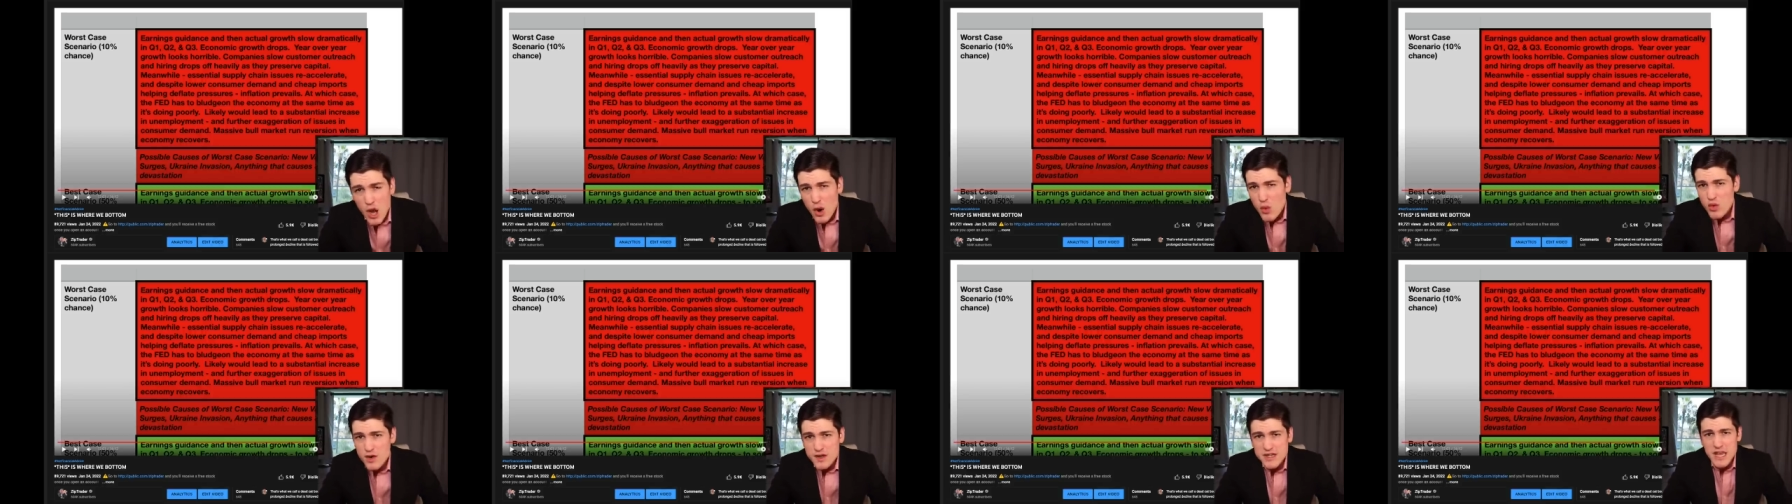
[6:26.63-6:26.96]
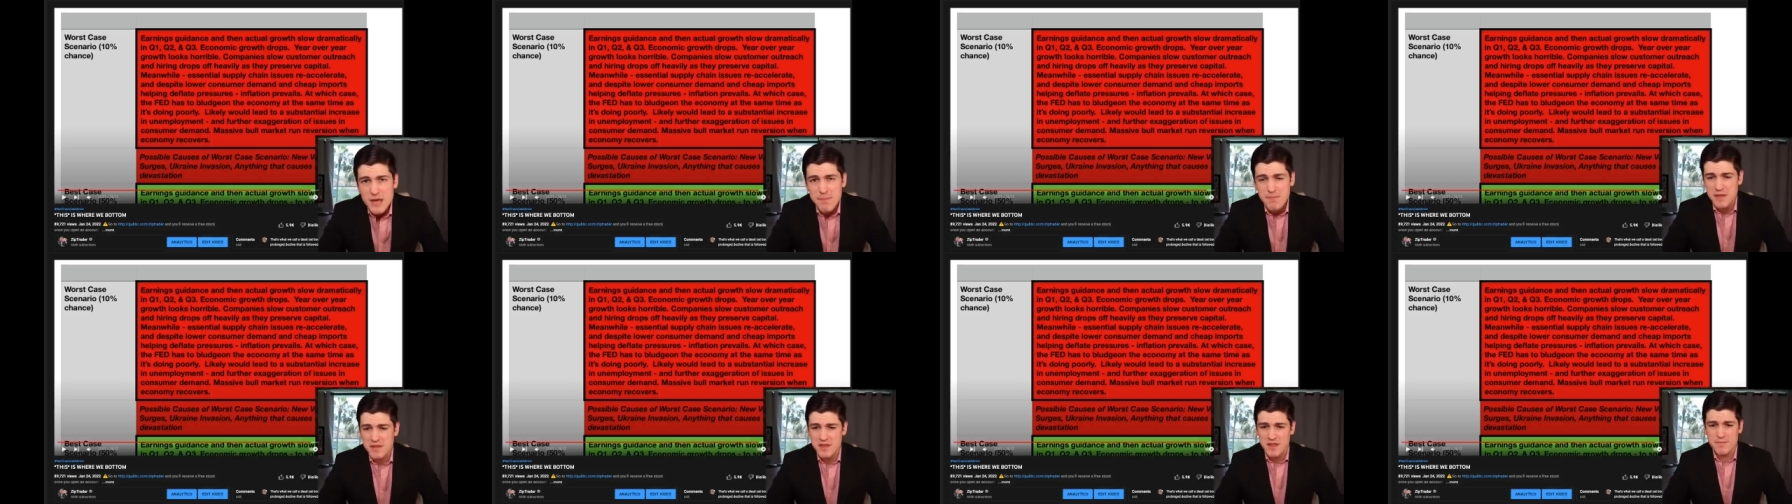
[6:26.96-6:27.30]
We're
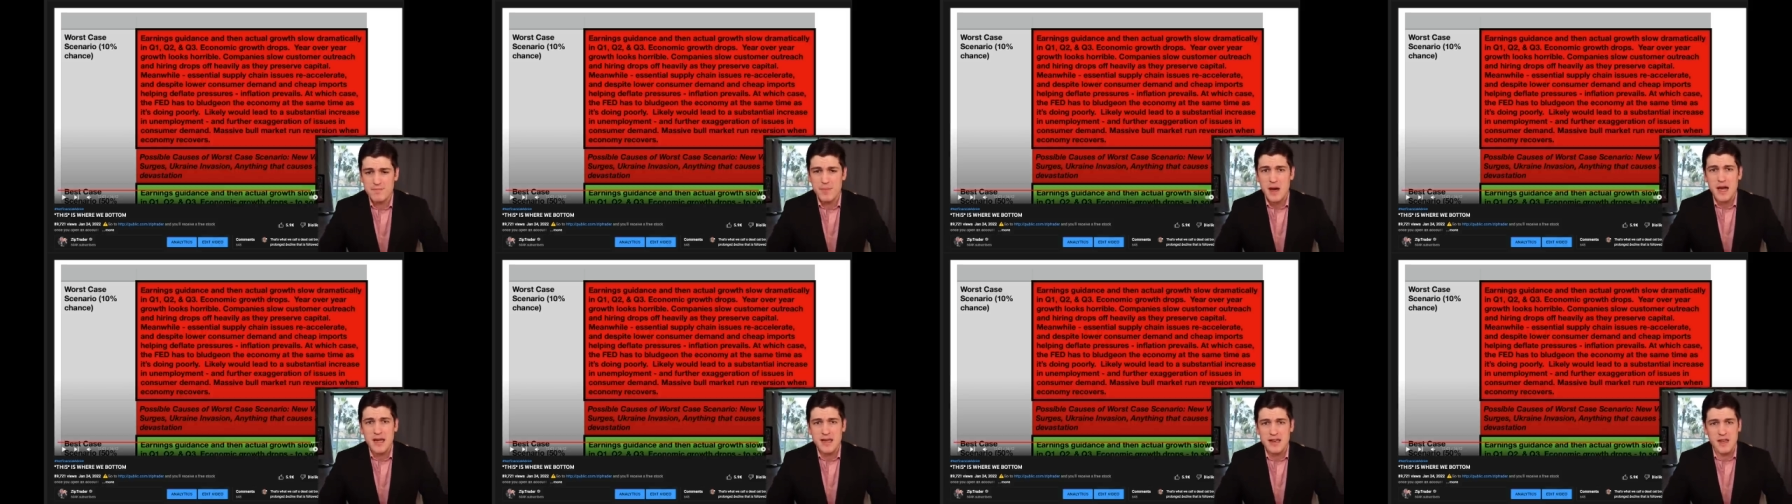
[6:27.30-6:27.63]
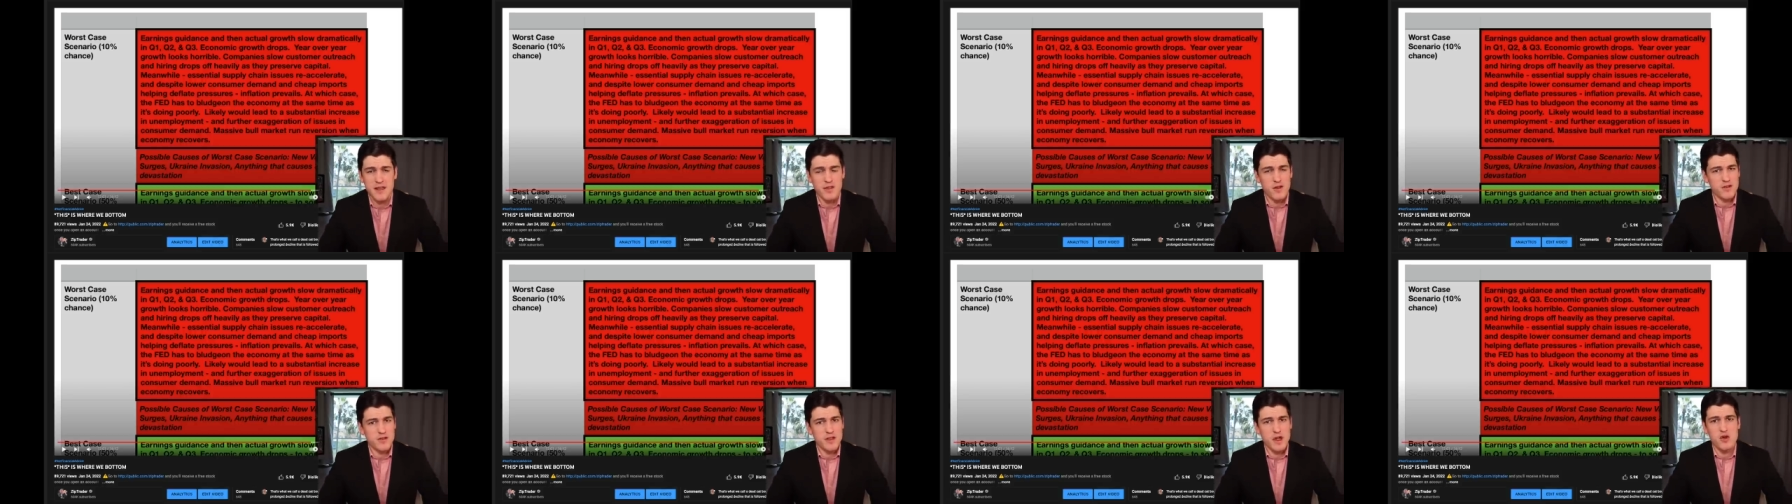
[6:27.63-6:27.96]
deep in this bucket
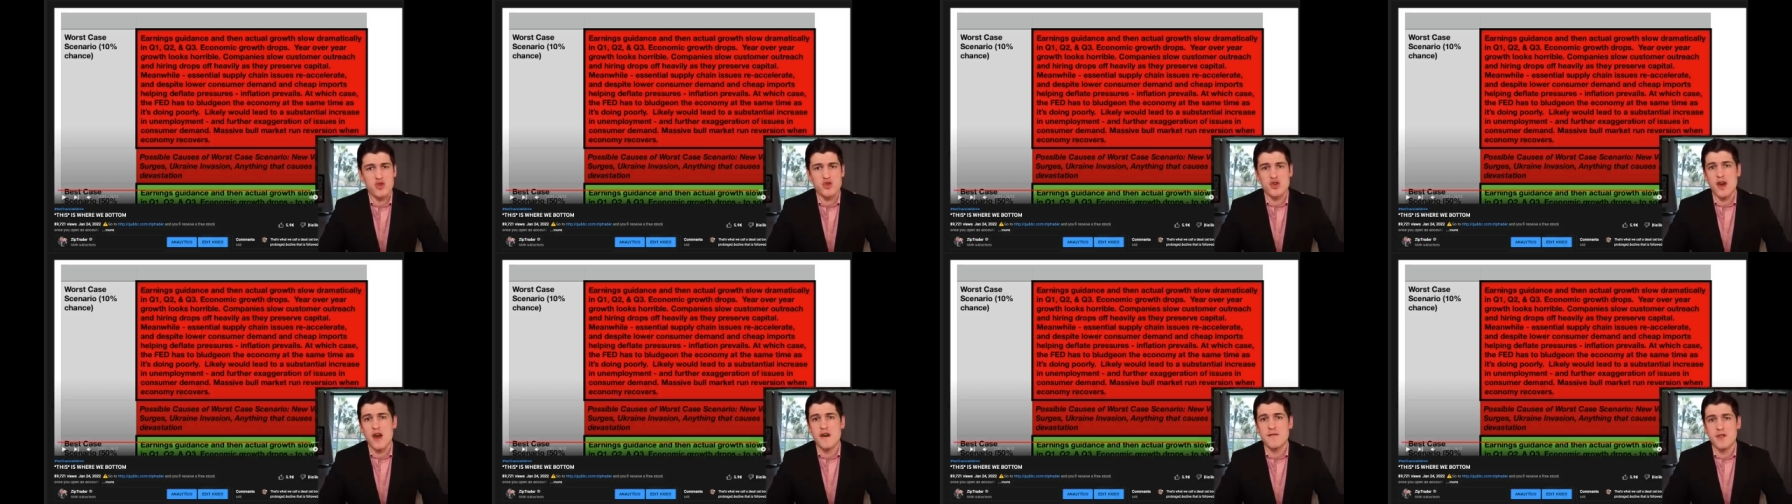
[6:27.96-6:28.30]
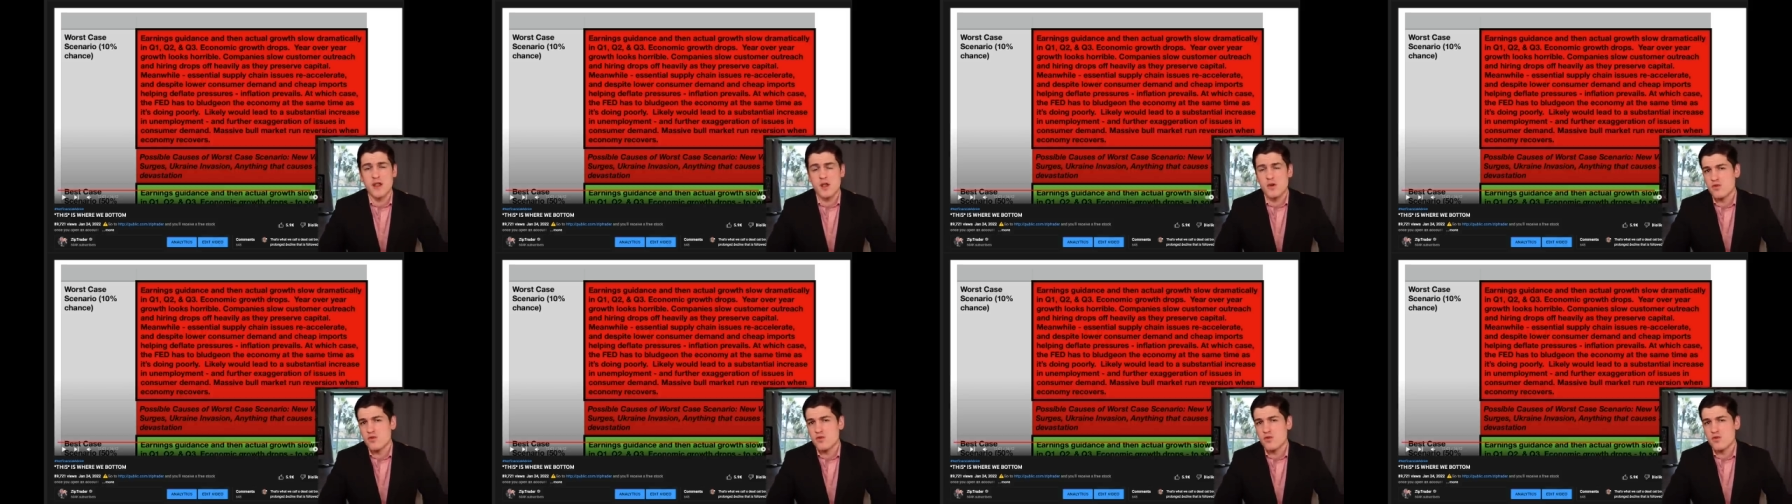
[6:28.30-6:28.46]
and there's no shovel,